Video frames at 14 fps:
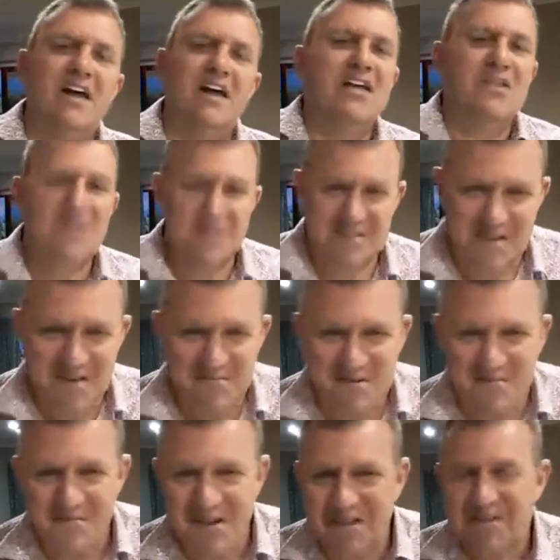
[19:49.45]
it's human
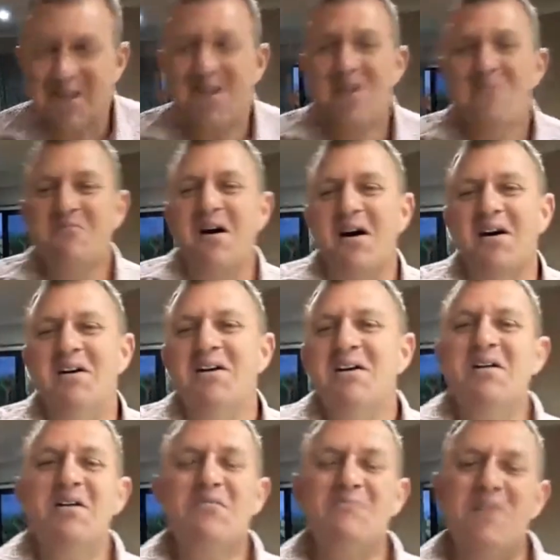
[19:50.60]
beings, but
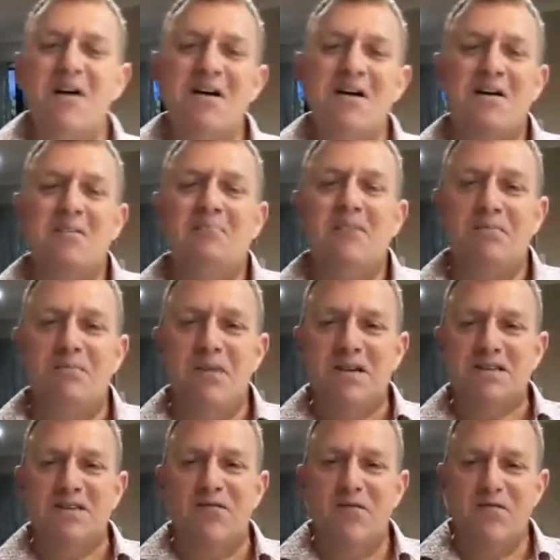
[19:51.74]
a
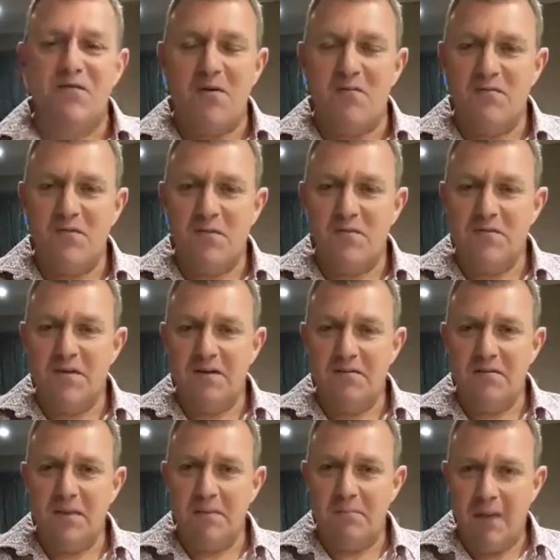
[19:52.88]
person from
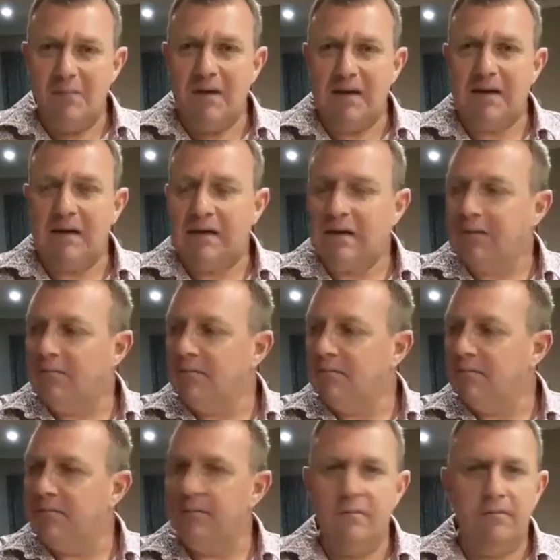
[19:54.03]
the public.
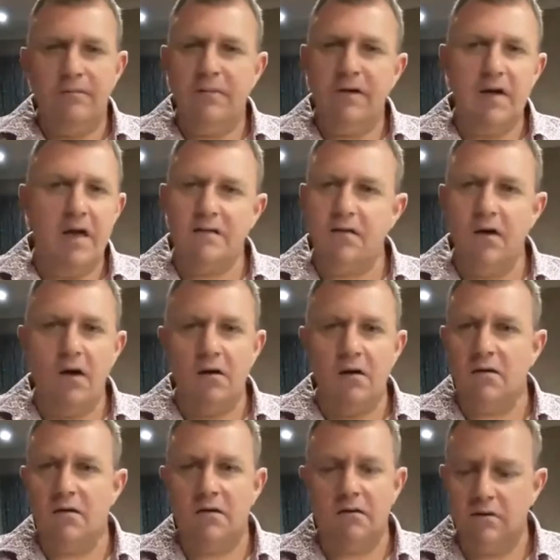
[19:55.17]
There has the odd
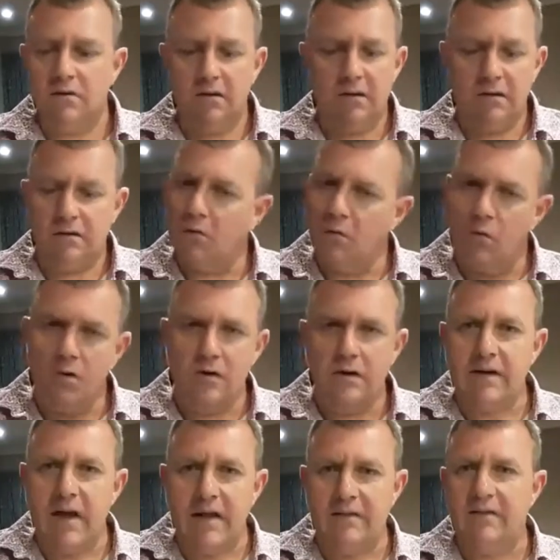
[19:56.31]
water
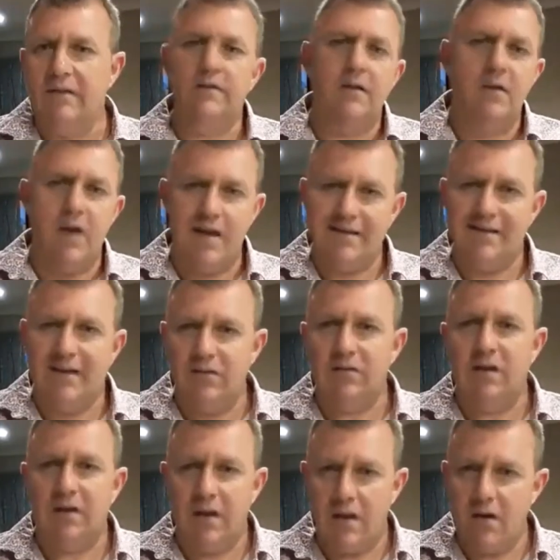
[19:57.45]
taxi and so has left
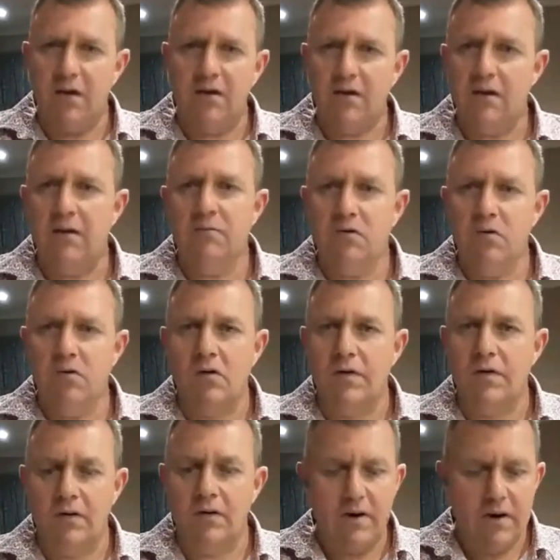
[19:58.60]
that I heard them talk on
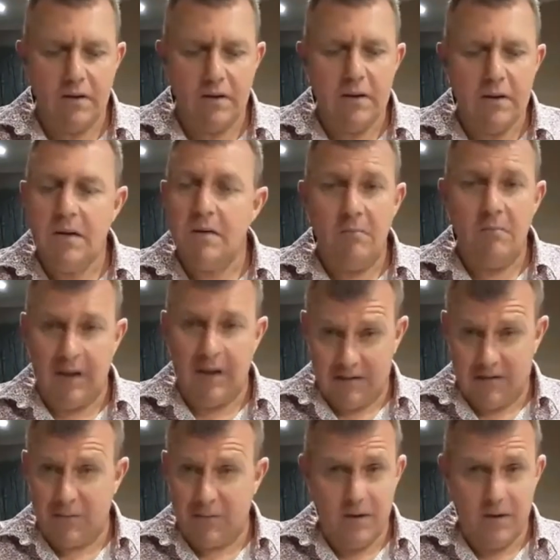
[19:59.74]
the radio. But
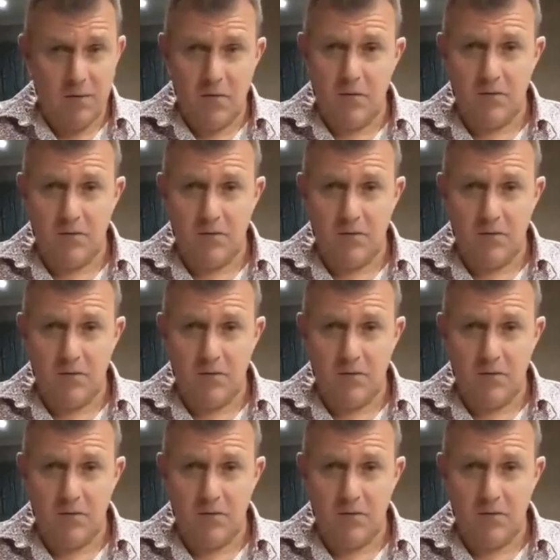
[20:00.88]
furthermore,